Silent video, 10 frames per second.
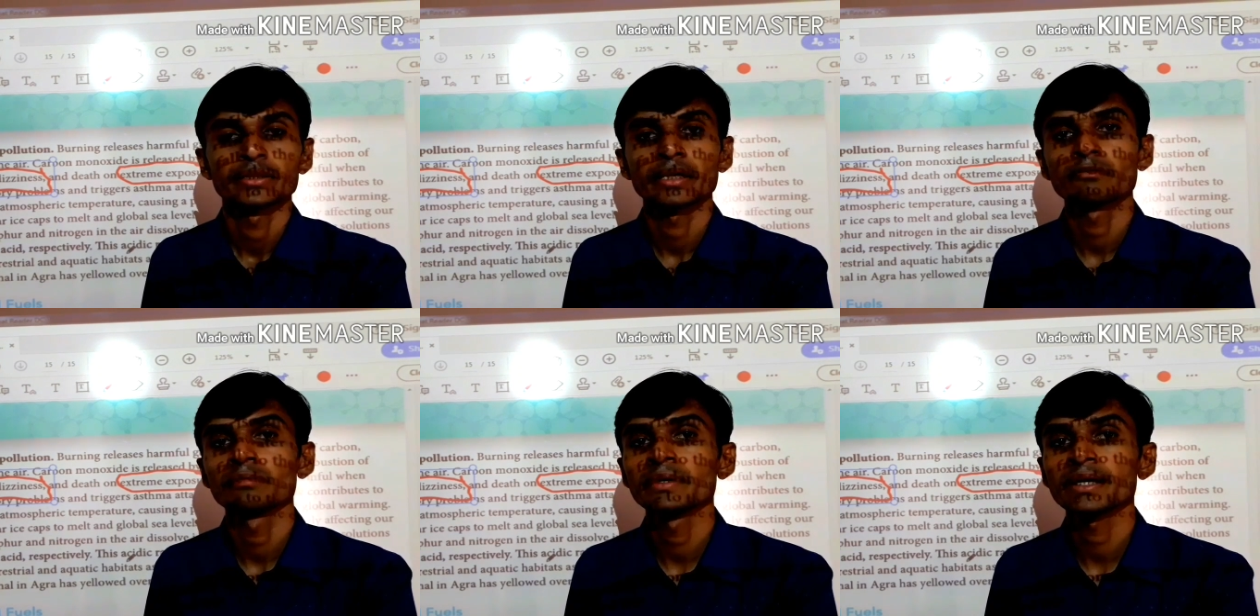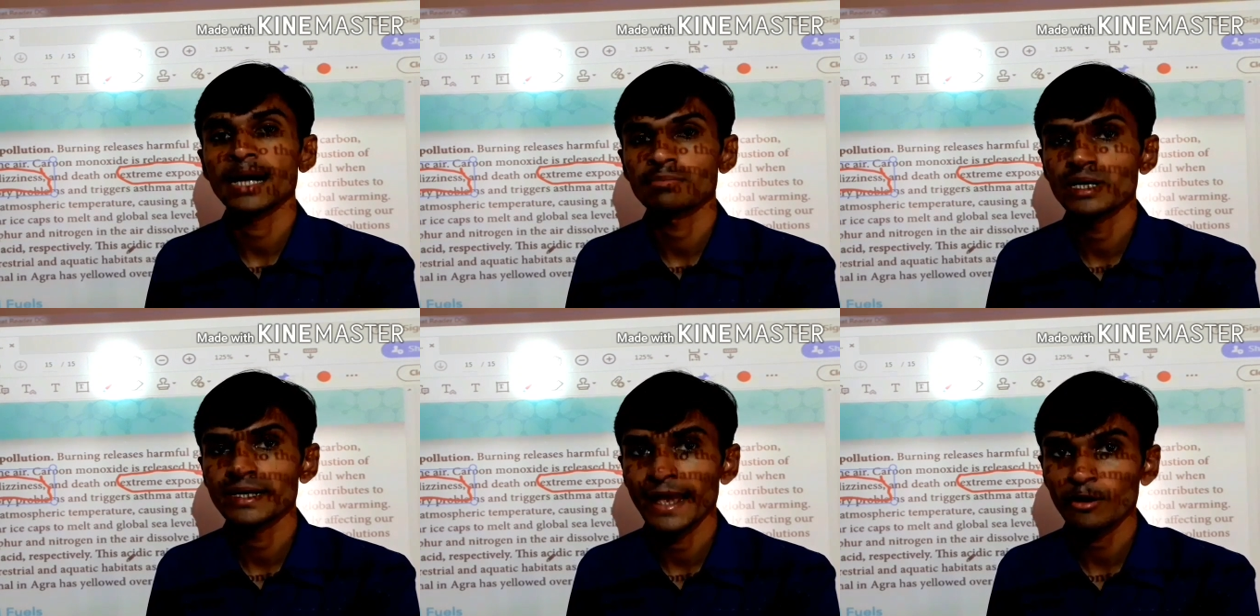There will be
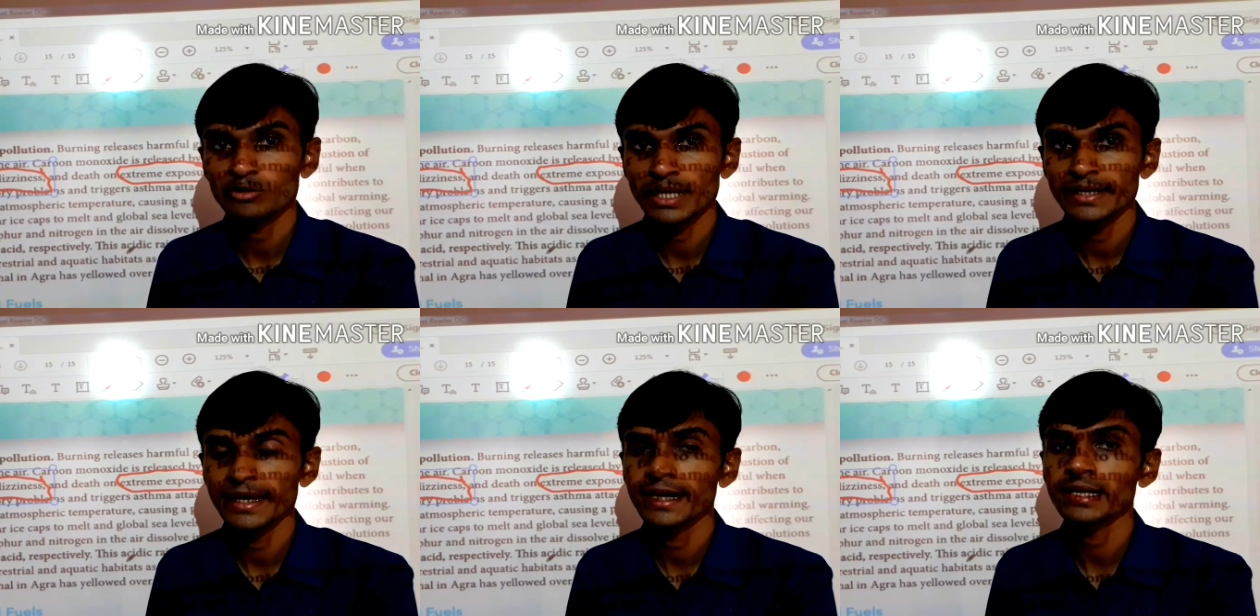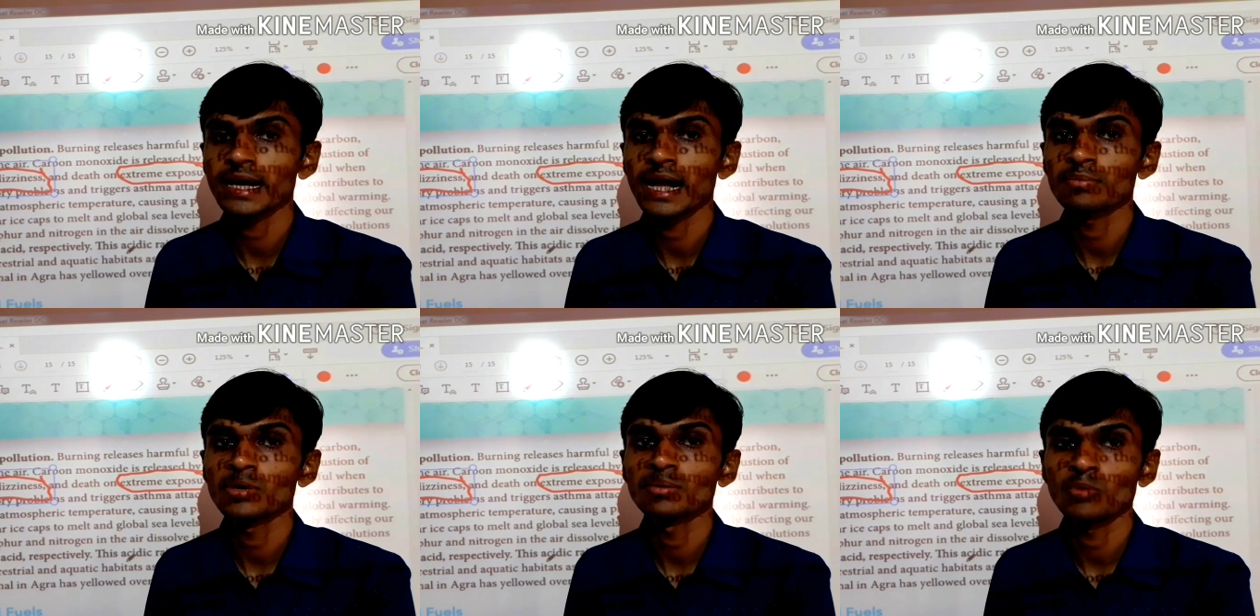carbon dioxide and
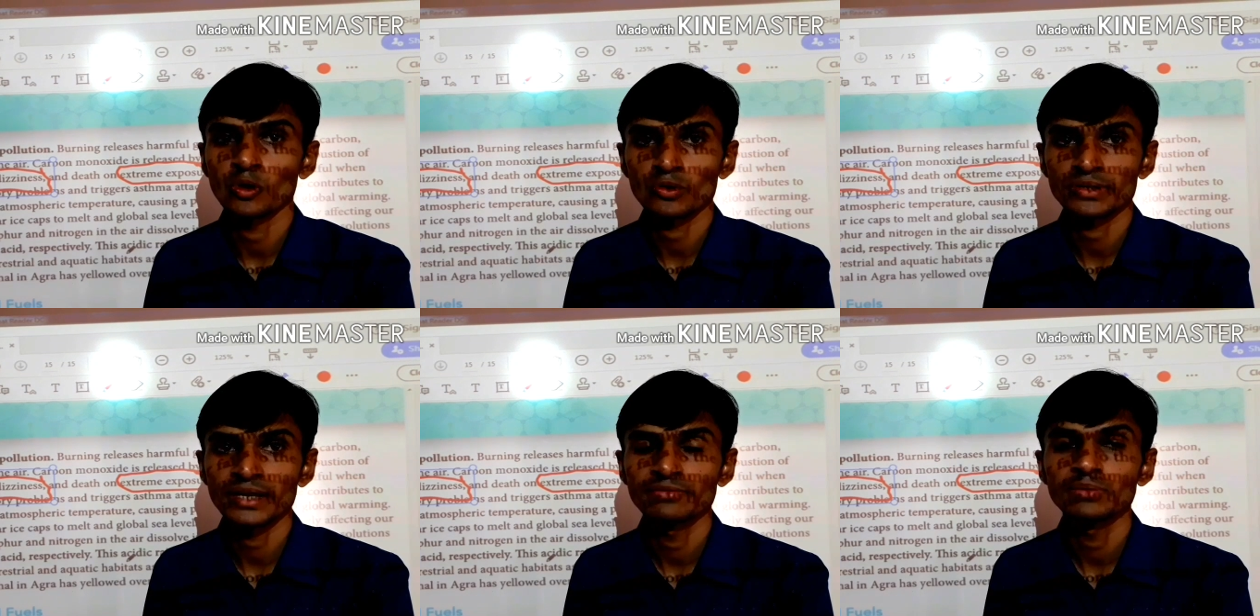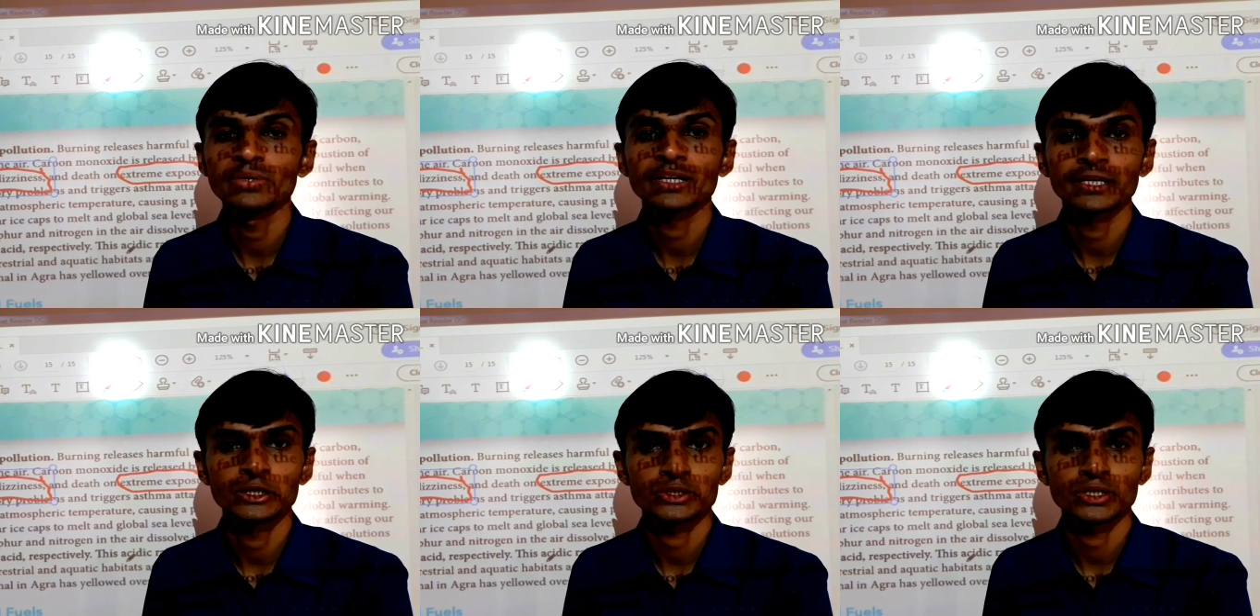carbon monoxide will be
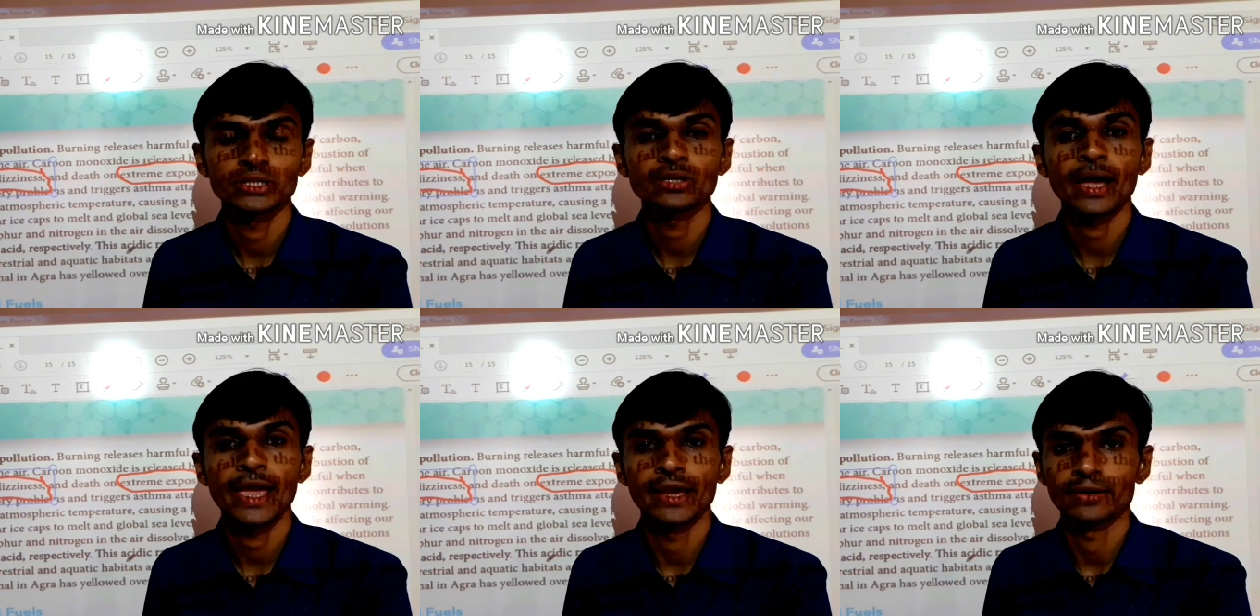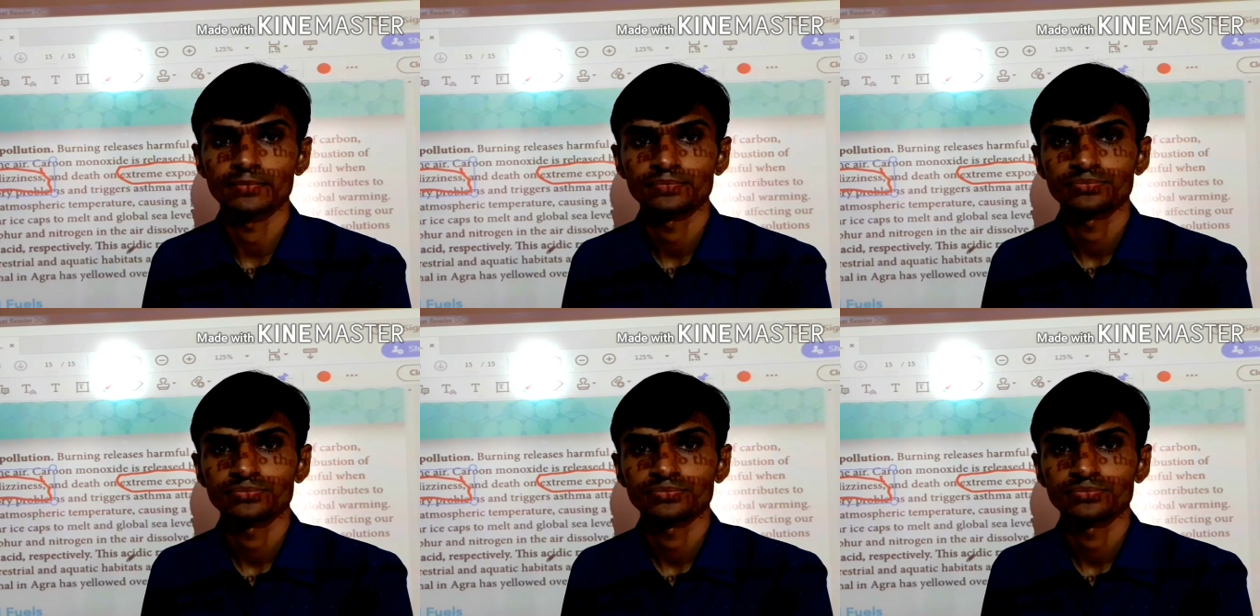released in the air